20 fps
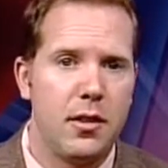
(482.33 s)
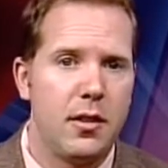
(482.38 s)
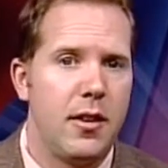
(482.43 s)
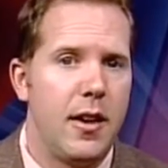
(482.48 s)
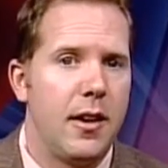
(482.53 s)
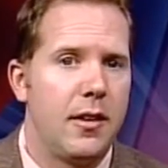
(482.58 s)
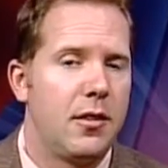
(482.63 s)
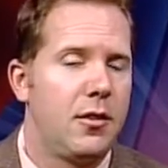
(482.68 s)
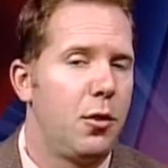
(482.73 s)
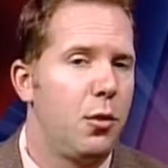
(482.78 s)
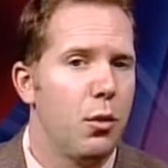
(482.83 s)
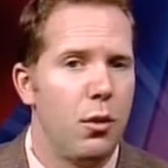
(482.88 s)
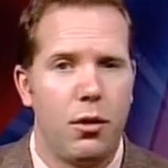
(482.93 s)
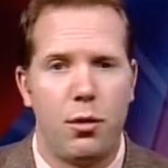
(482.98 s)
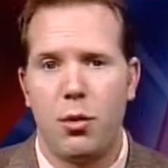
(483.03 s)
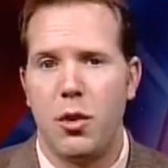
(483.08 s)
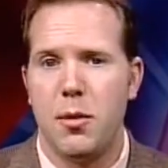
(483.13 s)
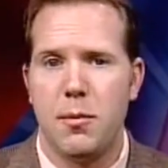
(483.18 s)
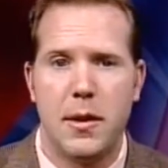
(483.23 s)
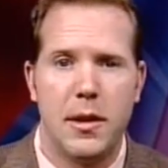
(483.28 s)
It takes 2 or
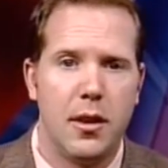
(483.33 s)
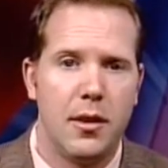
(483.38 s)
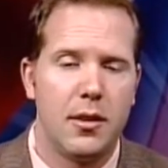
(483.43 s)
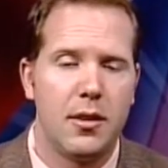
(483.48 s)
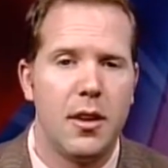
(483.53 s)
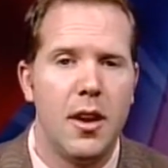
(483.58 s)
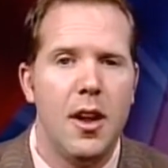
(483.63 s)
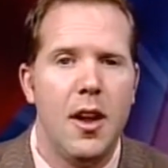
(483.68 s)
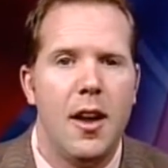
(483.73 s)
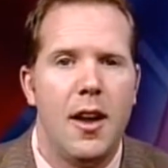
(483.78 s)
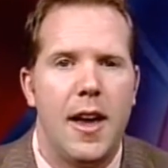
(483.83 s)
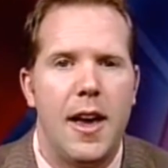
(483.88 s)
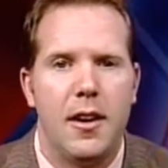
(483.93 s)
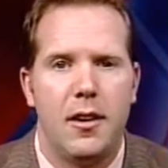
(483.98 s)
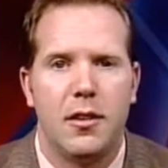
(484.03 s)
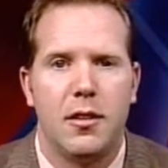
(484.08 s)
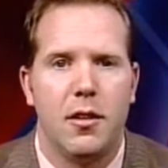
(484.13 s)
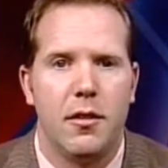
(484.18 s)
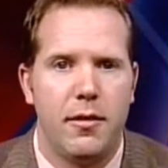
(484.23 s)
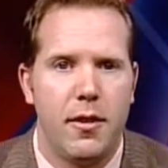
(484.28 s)
3 minutes, and
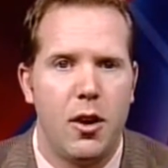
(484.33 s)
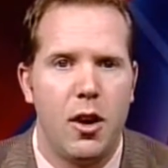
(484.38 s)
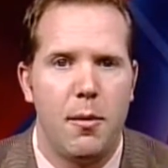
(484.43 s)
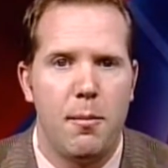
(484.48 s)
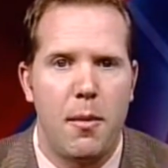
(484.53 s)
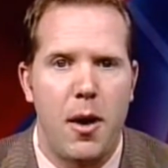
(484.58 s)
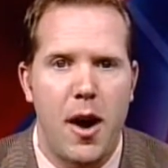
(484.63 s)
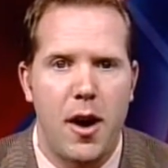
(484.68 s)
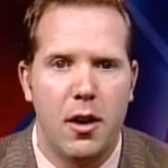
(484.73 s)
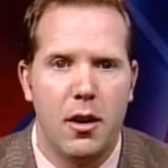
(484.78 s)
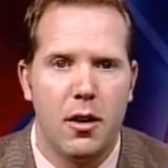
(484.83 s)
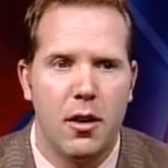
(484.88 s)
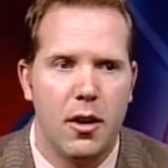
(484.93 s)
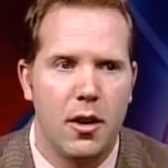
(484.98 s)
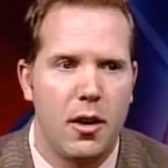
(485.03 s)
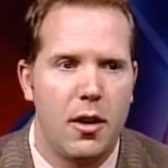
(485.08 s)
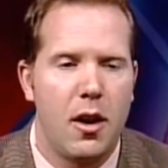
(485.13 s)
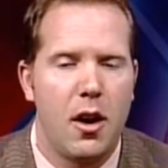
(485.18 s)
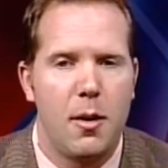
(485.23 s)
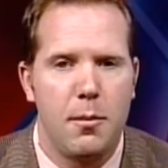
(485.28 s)
it's a very minor
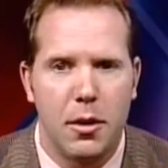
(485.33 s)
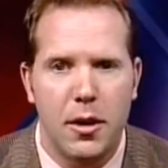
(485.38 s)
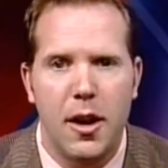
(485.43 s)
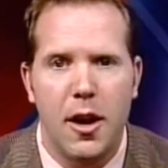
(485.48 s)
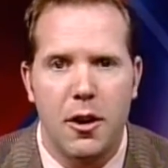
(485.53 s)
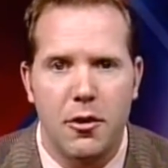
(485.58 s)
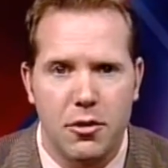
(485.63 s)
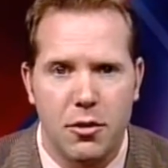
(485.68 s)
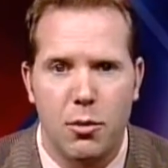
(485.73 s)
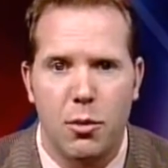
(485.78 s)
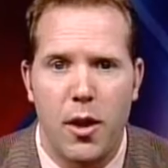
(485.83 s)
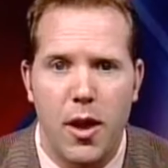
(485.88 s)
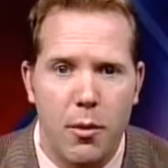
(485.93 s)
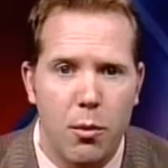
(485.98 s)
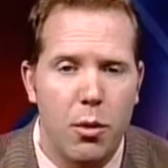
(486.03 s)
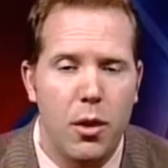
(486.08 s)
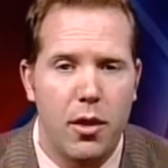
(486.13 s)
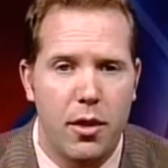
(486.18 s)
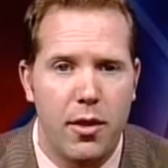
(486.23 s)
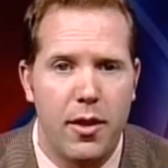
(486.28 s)
complication rate
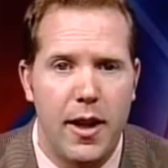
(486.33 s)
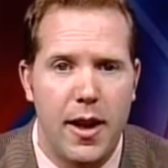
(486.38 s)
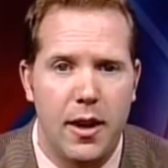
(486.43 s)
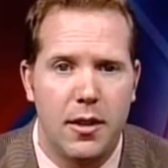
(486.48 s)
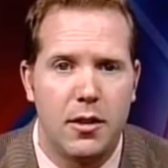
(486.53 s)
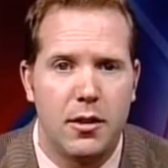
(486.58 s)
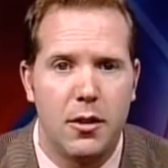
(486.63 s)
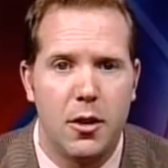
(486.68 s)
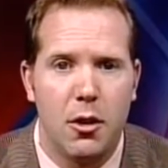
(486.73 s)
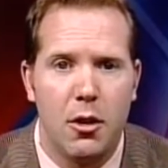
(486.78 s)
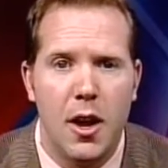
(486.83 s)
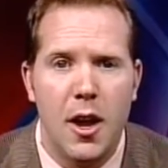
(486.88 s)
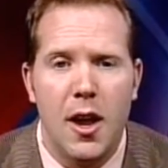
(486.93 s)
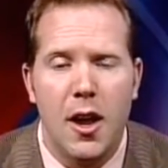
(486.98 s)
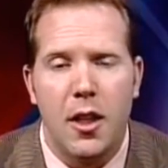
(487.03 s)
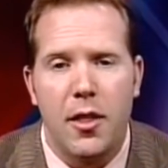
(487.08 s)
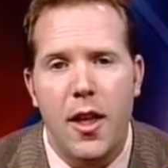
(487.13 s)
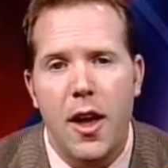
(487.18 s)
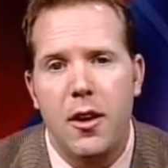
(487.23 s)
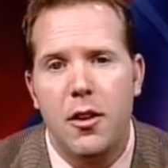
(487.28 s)
with that. So
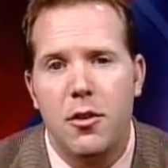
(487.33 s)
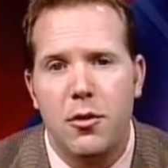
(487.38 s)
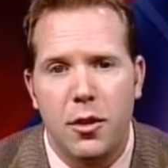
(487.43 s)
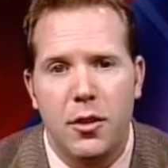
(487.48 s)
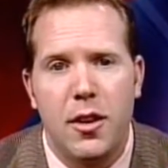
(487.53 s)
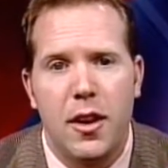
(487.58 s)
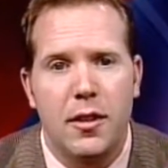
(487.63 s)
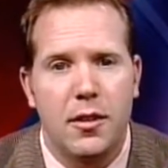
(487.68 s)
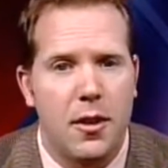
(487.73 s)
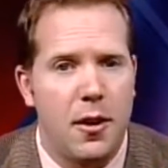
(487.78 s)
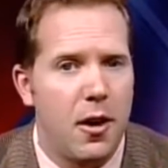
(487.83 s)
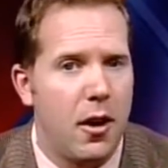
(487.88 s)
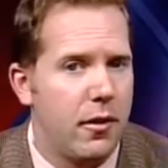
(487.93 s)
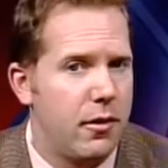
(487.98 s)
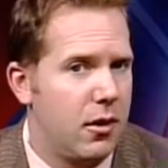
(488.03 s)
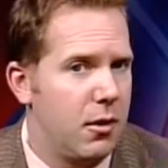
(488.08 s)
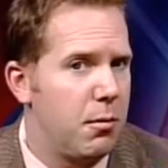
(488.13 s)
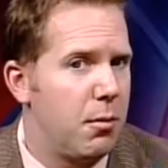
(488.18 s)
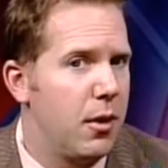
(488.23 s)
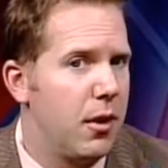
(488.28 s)
that usually takes care
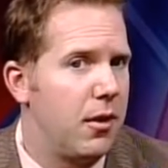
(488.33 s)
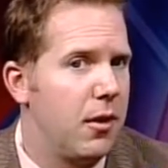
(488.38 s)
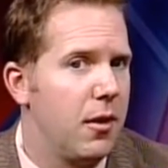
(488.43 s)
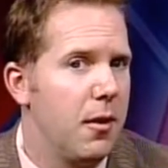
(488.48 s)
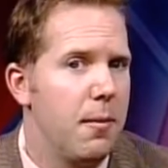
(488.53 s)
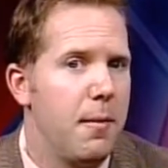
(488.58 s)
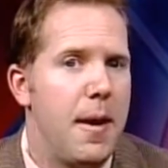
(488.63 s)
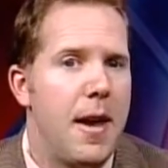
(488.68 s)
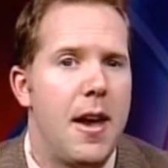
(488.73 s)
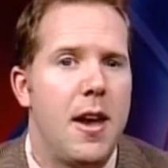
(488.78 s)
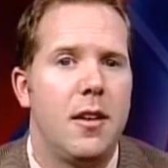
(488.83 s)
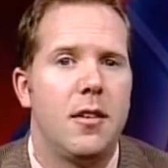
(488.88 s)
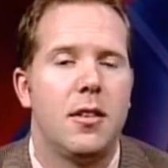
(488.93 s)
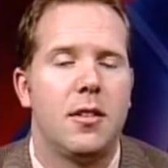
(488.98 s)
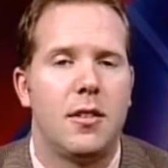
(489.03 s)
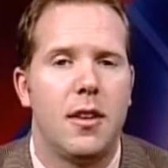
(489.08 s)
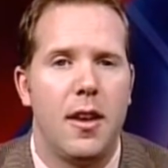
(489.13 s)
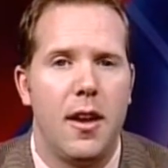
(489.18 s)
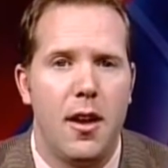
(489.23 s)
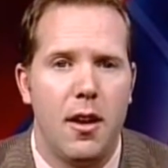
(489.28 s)
of it, but the
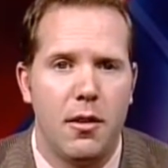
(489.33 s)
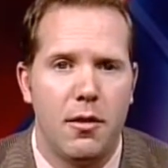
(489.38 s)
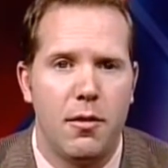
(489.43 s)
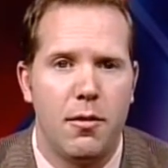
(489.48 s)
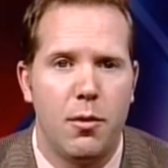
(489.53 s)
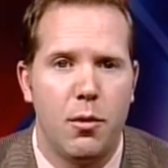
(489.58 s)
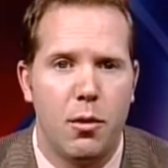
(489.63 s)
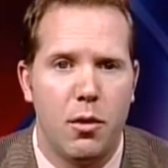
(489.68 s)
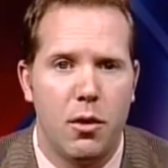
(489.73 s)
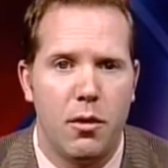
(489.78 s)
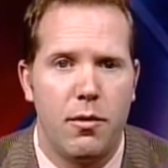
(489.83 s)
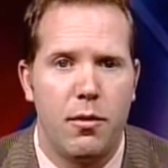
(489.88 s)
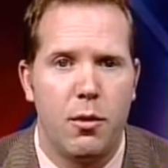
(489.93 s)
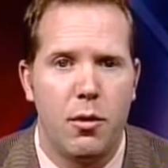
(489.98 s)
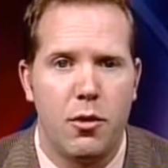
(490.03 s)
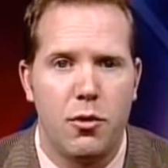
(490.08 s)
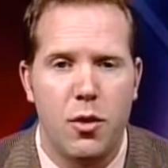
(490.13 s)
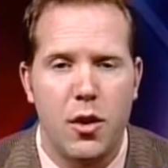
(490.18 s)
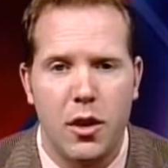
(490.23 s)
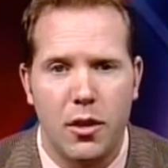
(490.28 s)
mainstay for
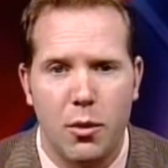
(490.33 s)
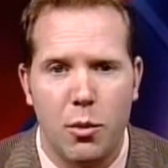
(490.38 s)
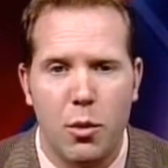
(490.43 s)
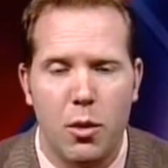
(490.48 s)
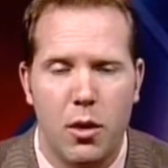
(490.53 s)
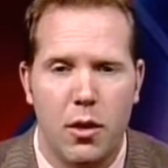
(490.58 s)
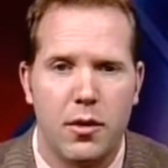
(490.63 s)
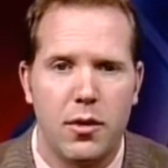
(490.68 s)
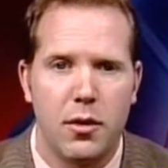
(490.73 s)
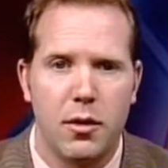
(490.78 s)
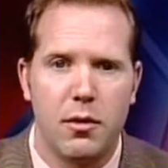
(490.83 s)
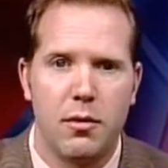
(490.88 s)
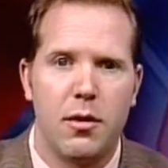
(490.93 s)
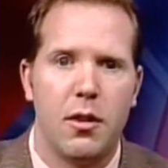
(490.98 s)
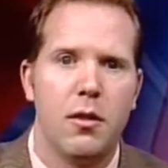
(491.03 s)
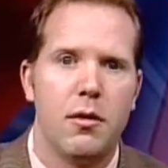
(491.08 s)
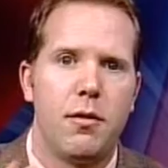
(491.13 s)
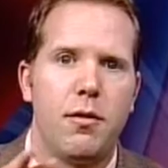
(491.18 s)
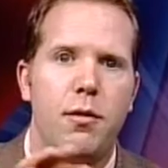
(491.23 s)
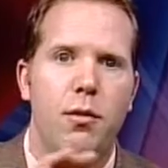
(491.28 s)
treating the warts
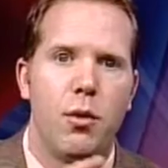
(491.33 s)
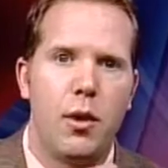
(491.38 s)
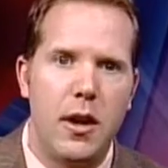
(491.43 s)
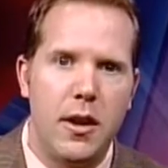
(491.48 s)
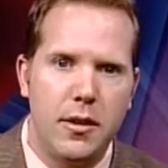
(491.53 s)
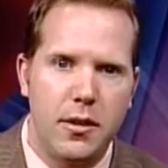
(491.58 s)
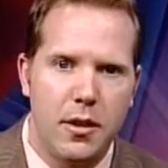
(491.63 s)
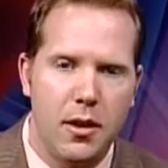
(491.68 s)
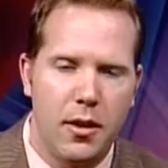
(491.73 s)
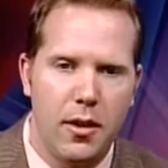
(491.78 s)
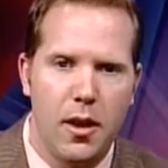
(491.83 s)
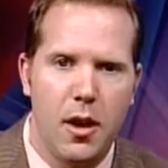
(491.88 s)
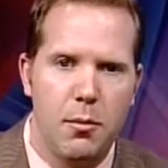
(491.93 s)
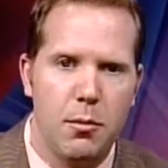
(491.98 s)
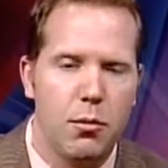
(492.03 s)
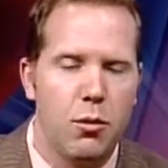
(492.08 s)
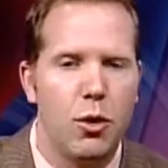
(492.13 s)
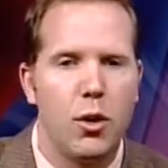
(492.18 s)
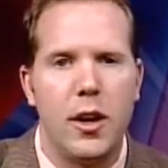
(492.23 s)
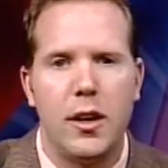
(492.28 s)
of freezing
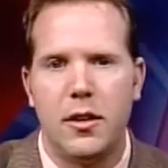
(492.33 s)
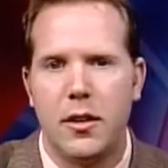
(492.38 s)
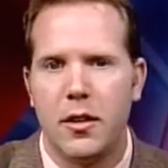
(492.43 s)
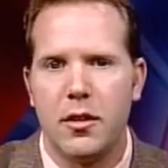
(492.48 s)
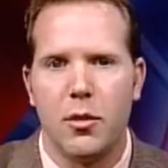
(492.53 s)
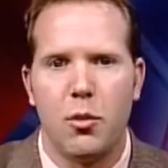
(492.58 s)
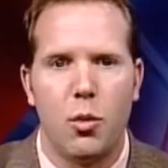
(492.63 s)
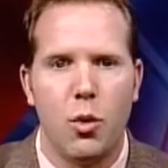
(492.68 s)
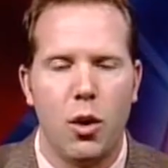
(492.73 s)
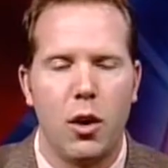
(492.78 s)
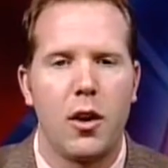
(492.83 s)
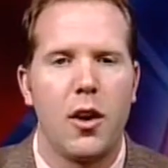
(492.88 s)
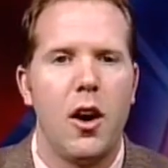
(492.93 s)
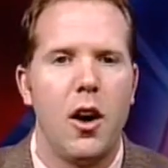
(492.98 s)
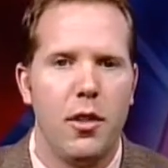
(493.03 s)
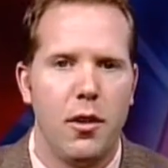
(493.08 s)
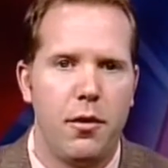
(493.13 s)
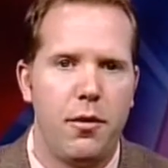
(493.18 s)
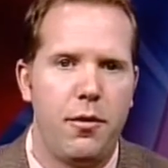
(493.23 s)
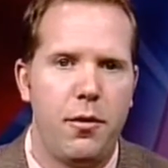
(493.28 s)
them really doesn't work
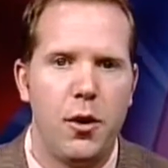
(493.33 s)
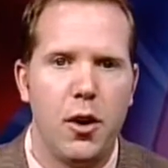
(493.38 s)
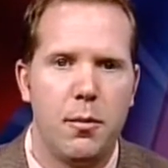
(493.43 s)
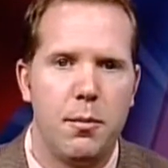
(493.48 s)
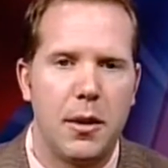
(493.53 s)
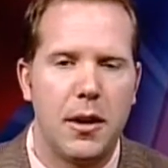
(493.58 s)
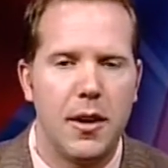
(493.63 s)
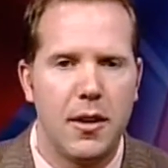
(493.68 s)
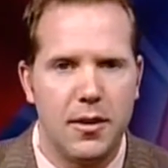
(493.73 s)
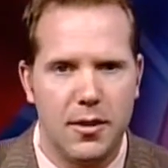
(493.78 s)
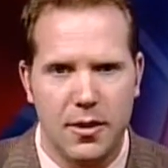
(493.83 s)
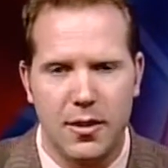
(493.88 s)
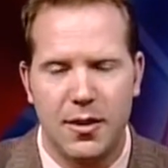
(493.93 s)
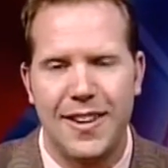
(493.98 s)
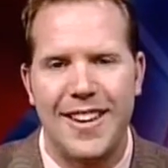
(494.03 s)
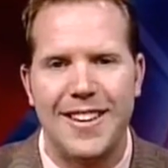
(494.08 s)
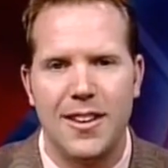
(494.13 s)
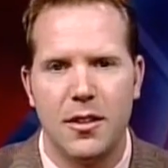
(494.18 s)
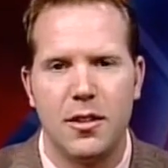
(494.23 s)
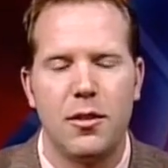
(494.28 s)
on the foot because the
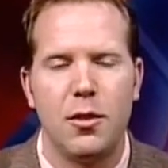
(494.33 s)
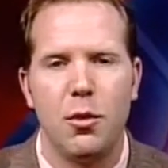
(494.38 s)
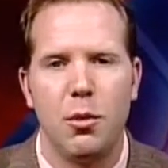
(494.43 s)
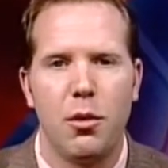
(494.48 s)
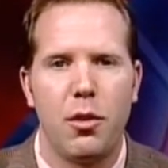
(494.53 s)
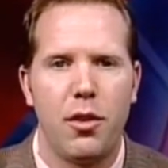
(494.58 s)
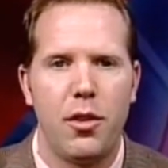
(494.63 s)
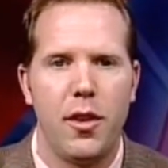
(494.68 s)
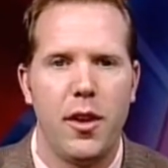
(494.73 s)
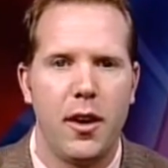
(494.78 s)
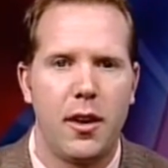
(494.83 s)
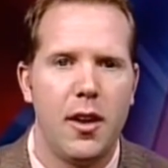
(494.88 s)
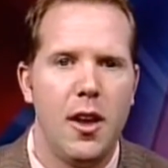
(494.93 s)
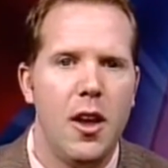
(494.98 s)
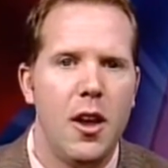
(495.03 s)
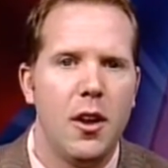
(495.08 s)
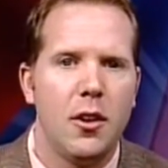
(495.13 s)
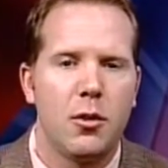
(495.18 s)
skin is too thick.